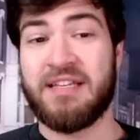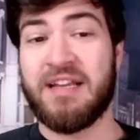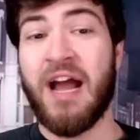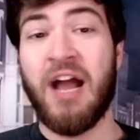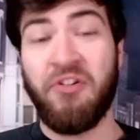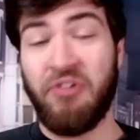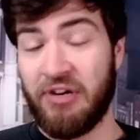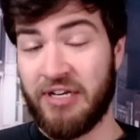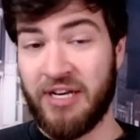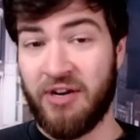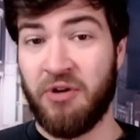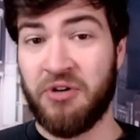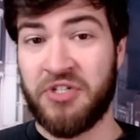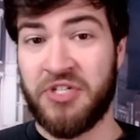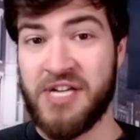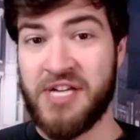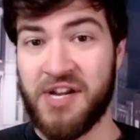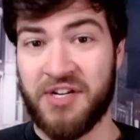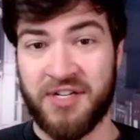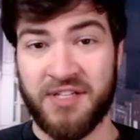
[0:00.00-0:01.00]
contract
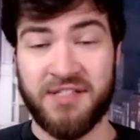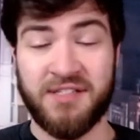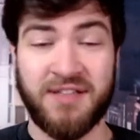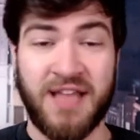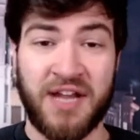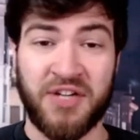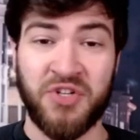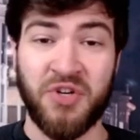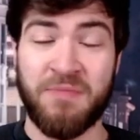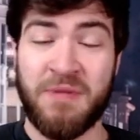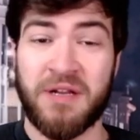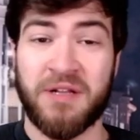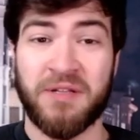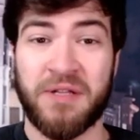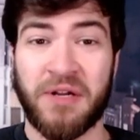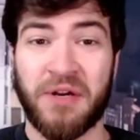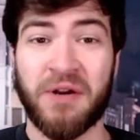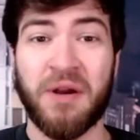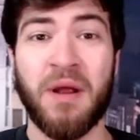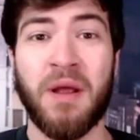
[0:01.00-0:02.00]
negotiations, that should be
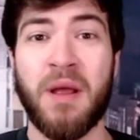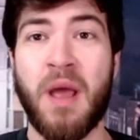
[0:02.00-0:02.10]
clear,